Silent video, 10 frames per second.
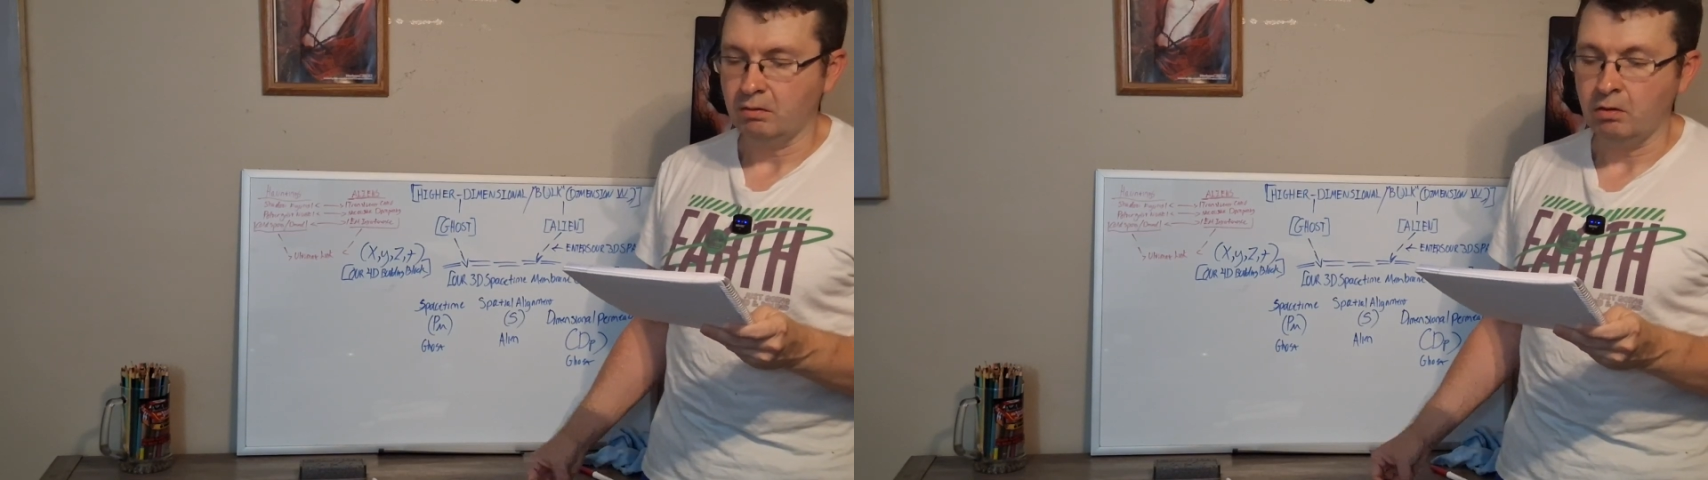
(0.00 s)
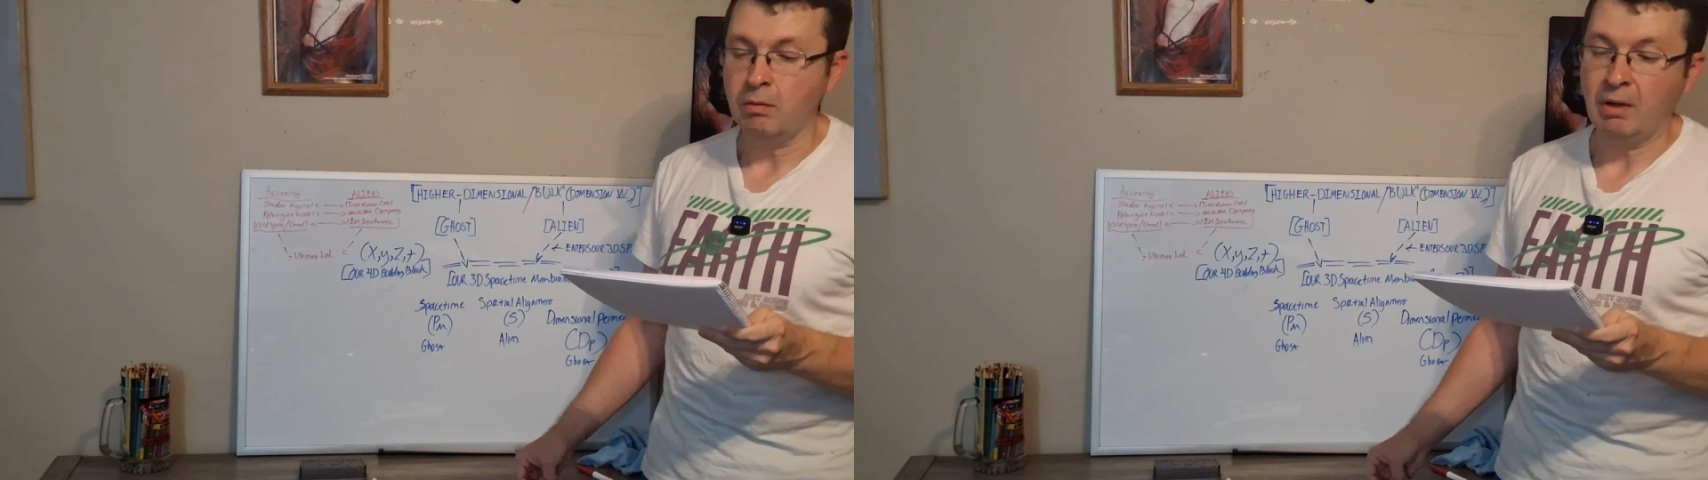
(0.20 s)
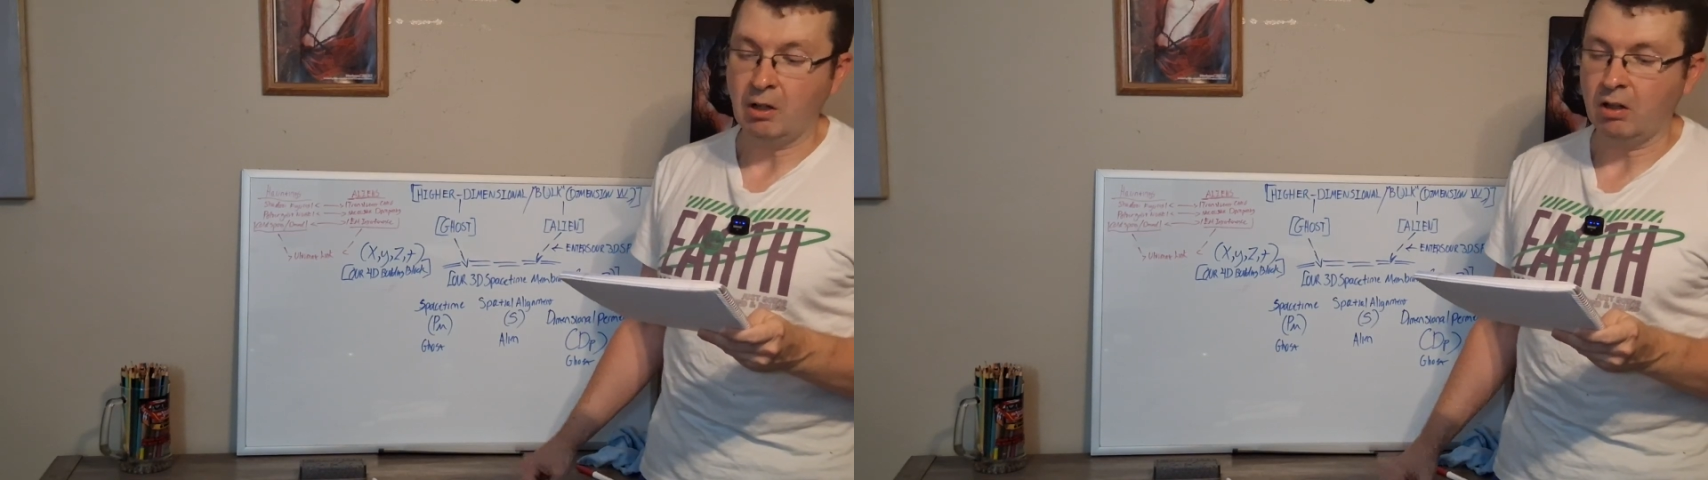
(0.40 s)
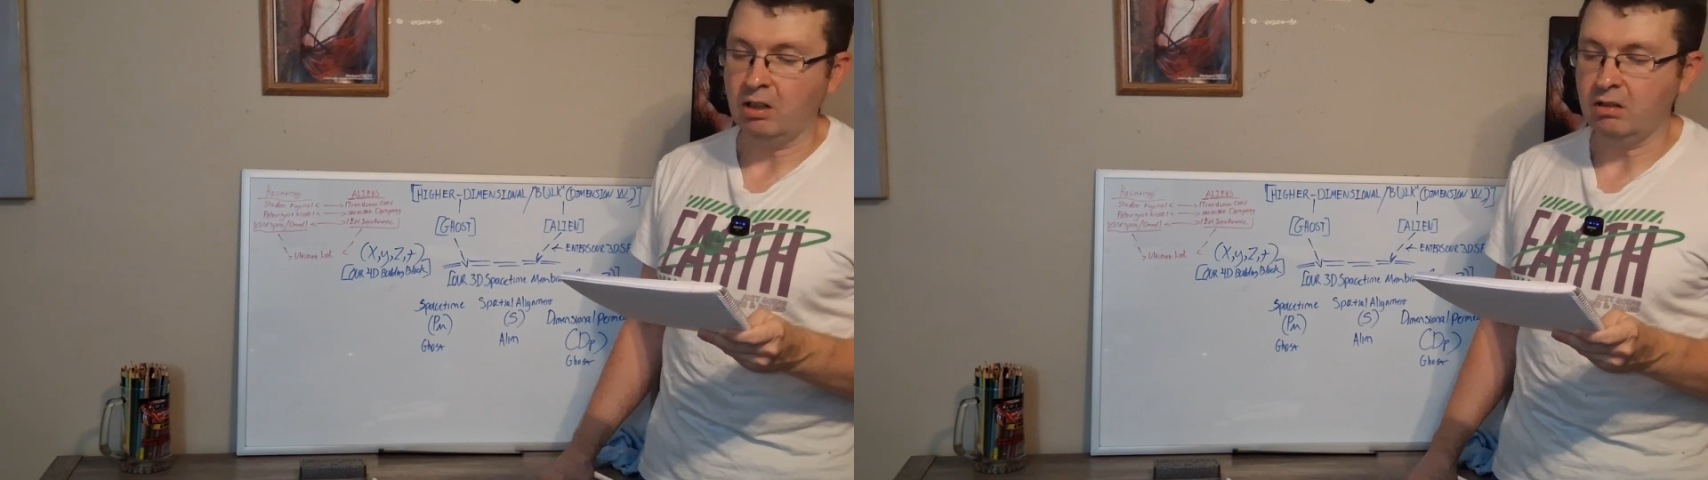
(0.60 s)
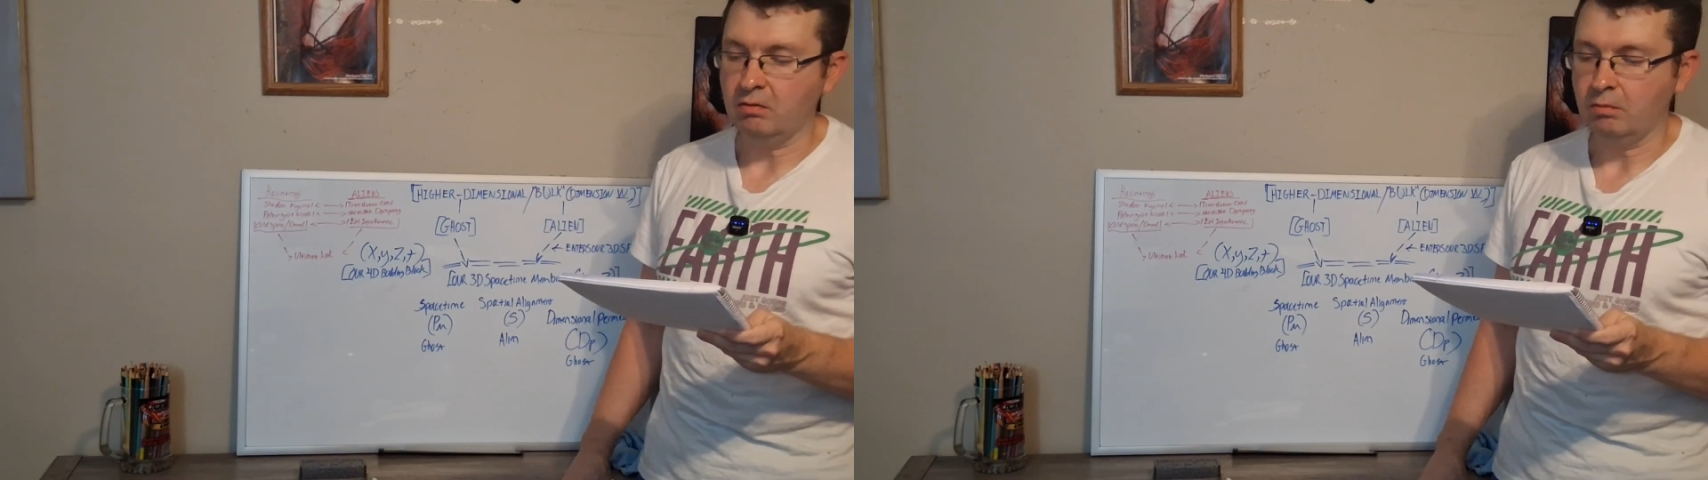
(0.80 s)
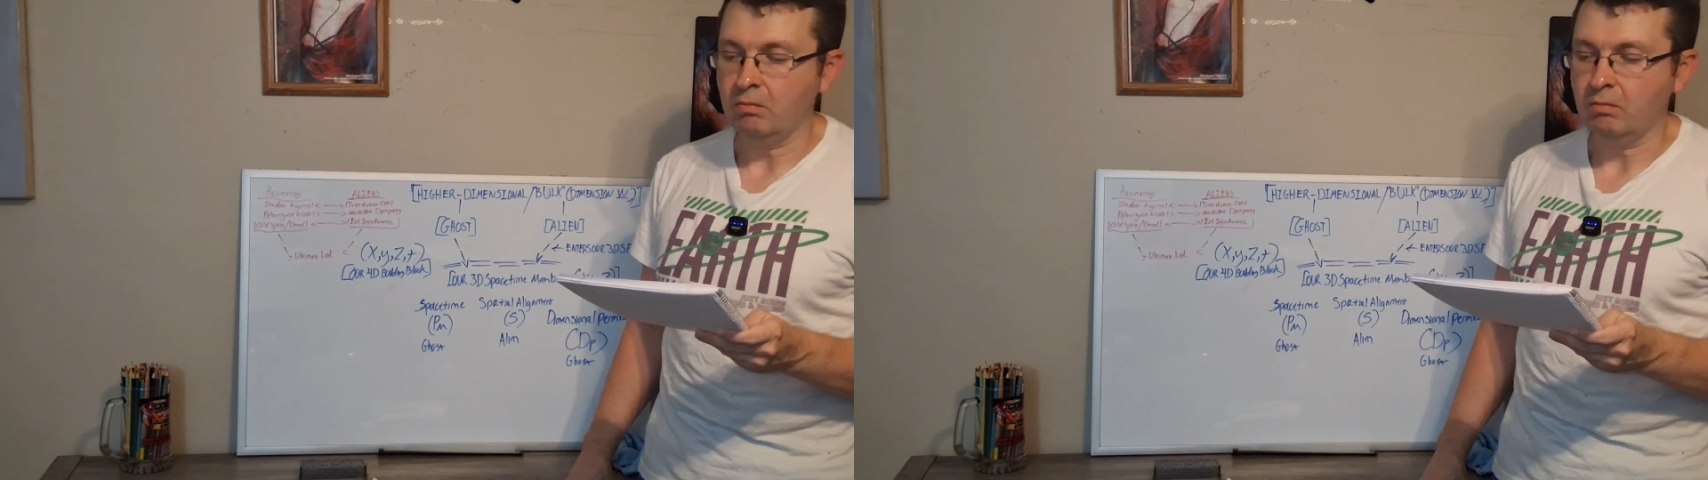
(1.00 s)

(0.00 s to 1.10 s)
or they may call it